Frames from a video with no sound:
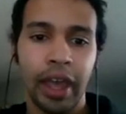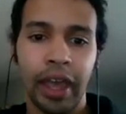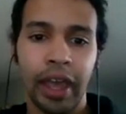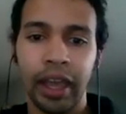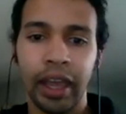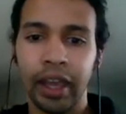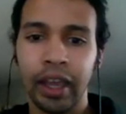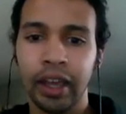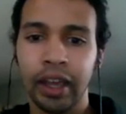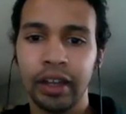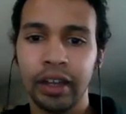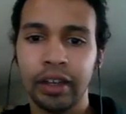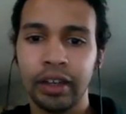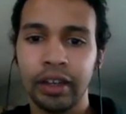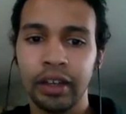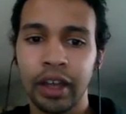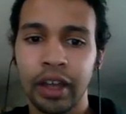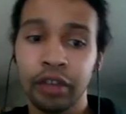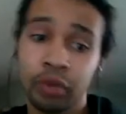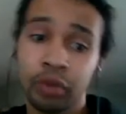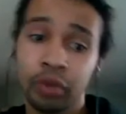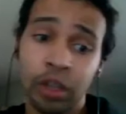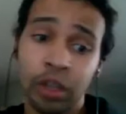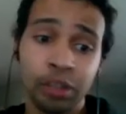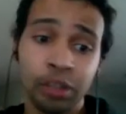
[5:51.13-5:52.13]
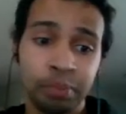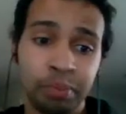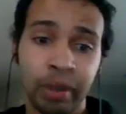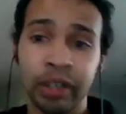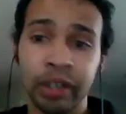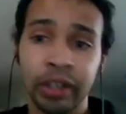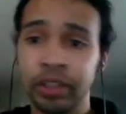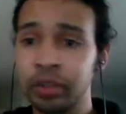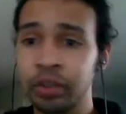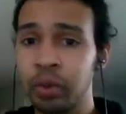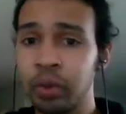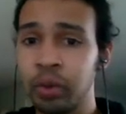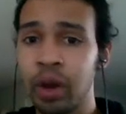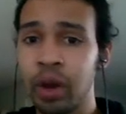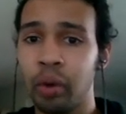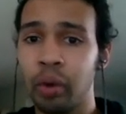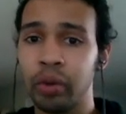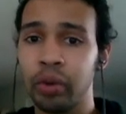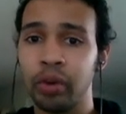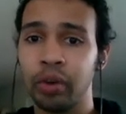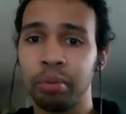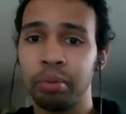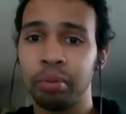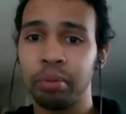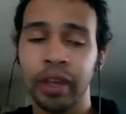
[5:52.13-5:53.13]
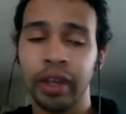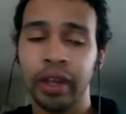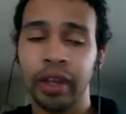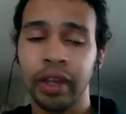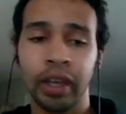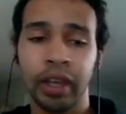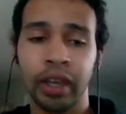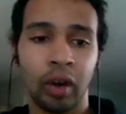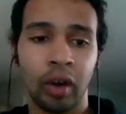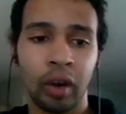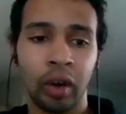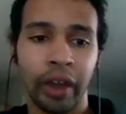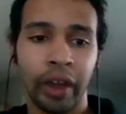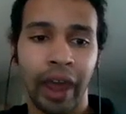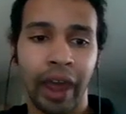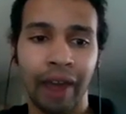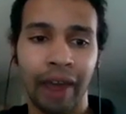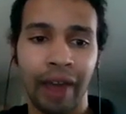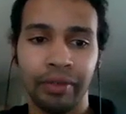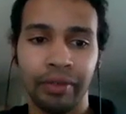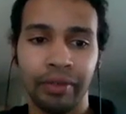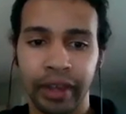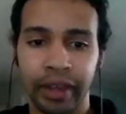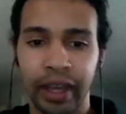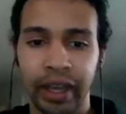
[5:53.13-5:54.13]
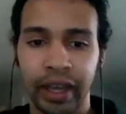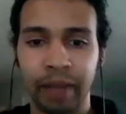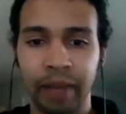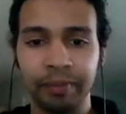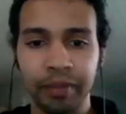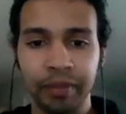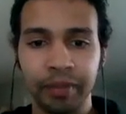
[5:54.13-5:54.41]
and as well as Britain as well when you're playing in the early half of the game.